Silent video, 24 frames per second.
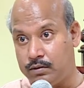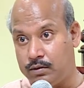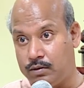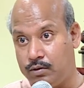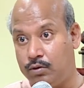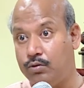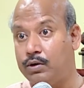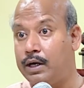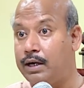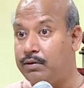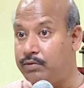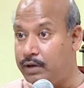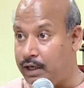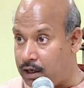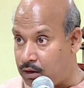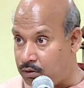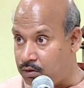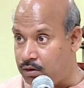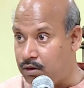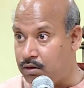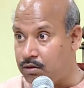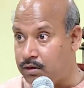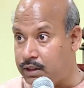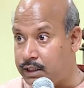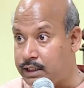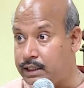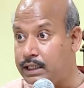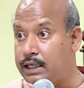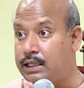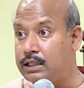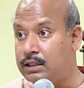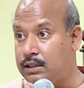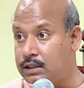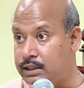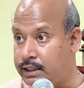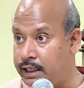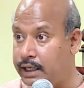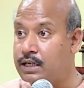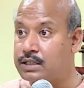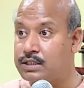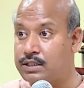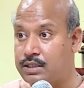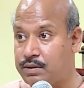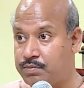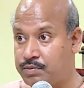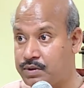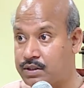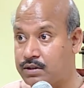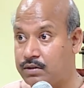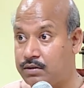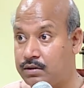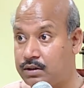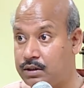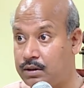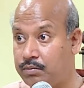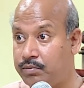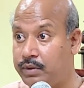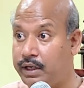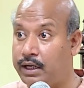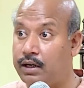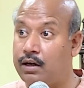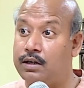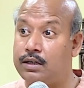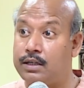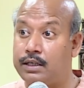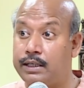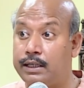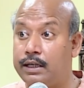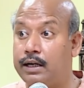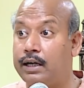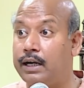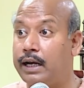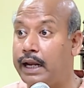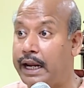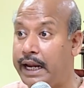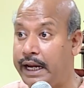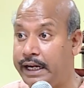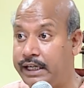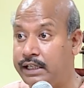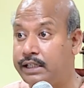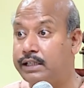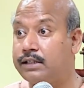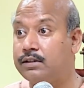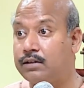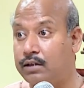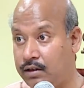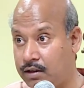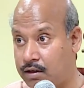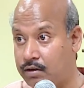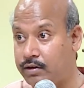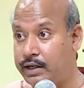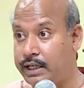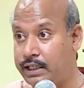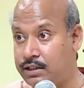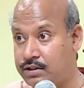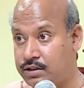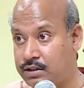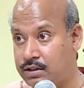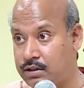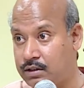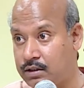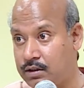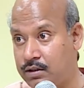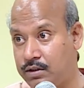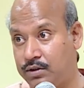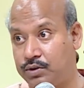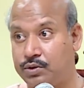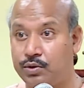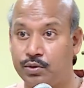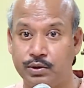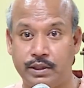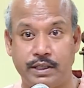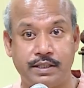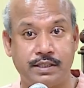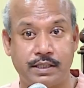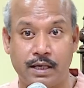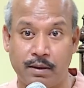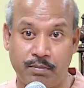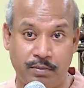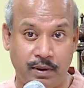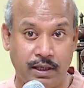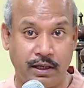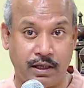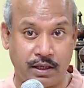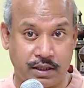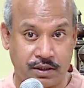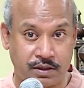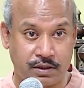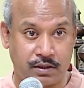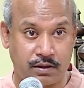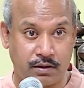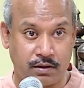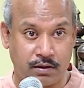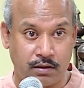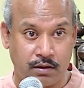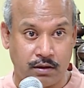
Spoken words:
who have downloaded and learning Sanskritam in 180 countries through this application.